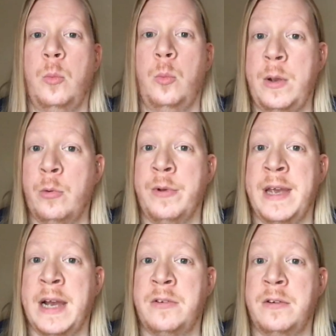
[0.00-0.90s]
We all
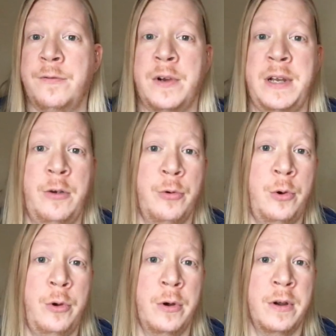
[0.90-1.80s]
react to Freddy
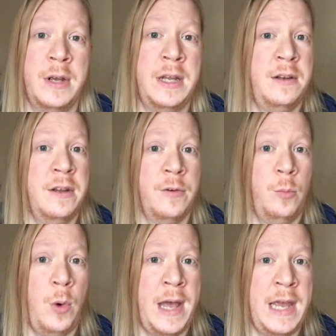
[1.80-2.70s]
Krueger in different
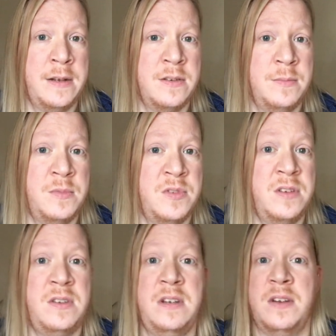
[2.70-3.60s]
ways,
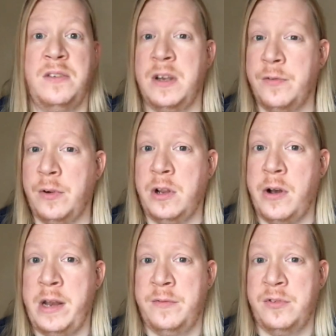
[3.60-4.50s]
since he's a different
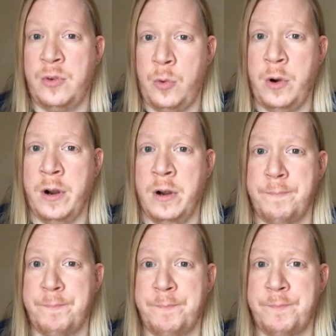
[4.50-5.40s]
kind of stalker.
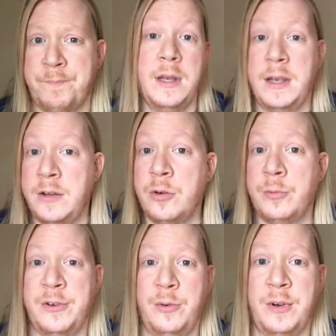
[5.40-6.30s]
His
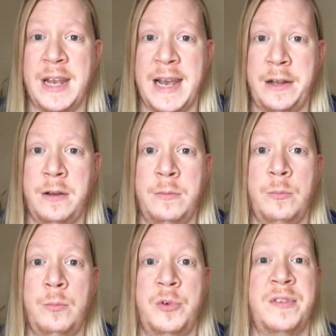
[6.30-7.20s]
original canon
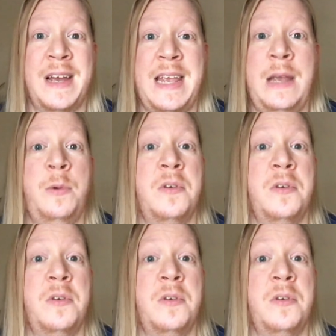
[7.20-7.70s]
was that he was